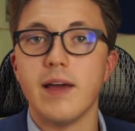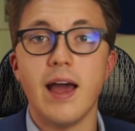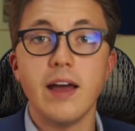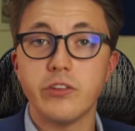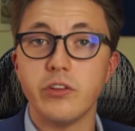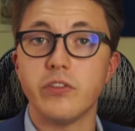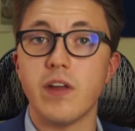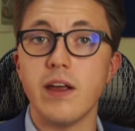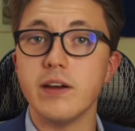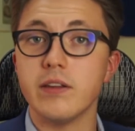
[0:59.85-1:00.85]
as is
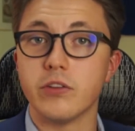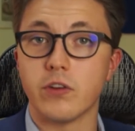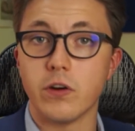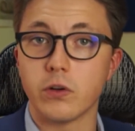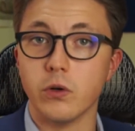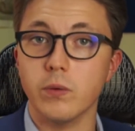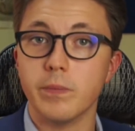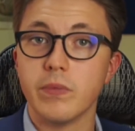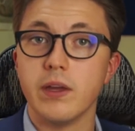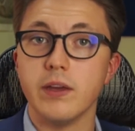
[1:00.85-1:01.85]
stated in this article,
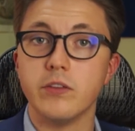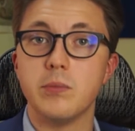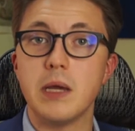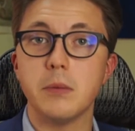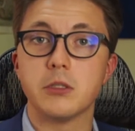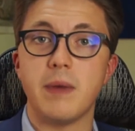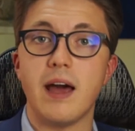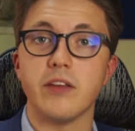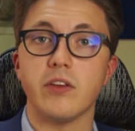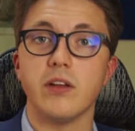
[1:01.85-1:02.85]
is to be able to
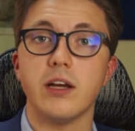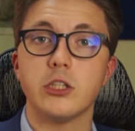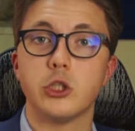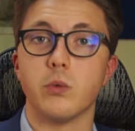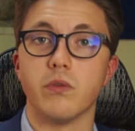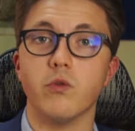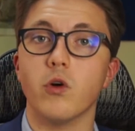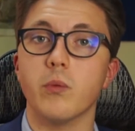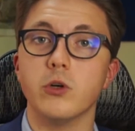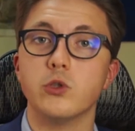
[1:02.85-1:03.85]
pass election
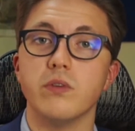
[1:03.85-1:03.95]
reform, which would